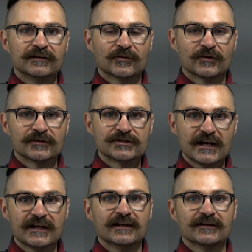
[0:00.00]
or
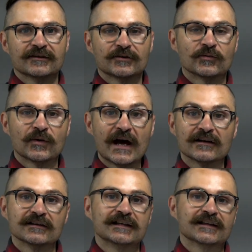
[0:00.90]
shaking or
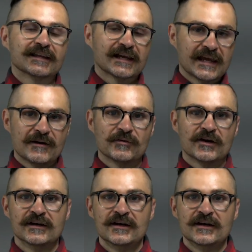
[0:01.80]
rattling the camera,